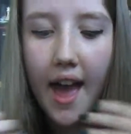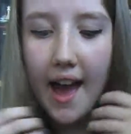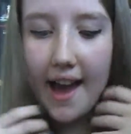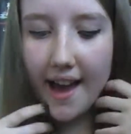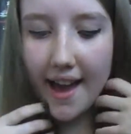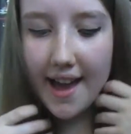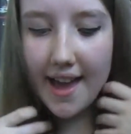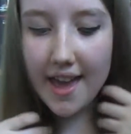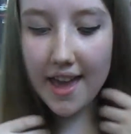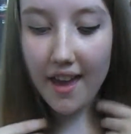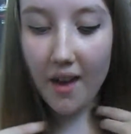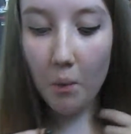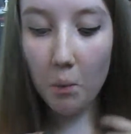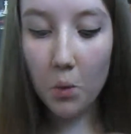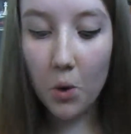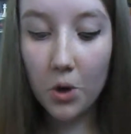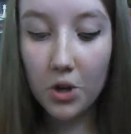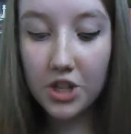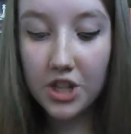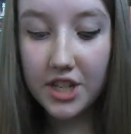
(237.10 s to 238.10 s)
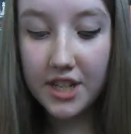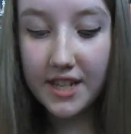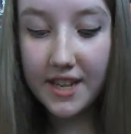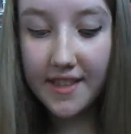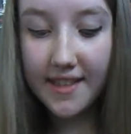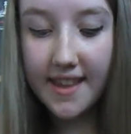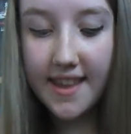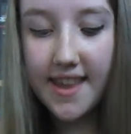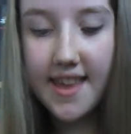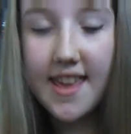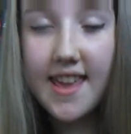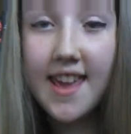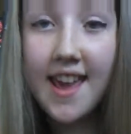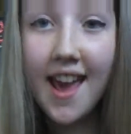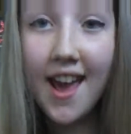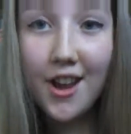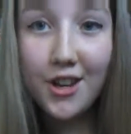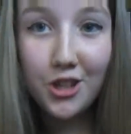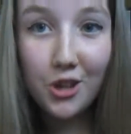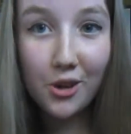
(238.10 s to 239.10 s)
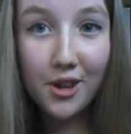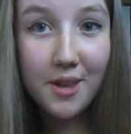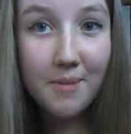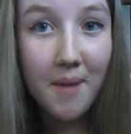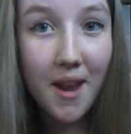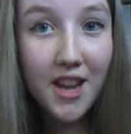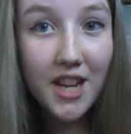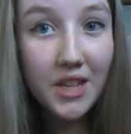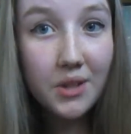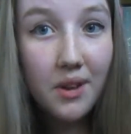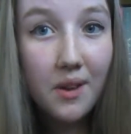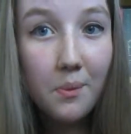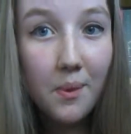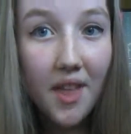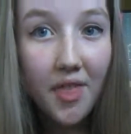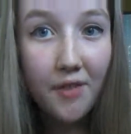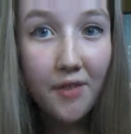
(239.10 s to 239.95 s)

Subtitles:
I watched the documentary with